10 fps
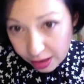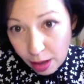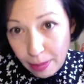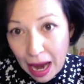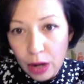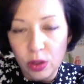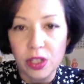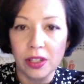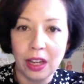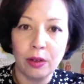is all backwards
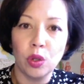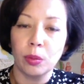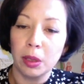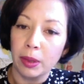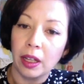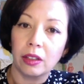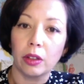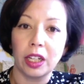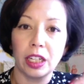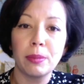because I would normally be like looking in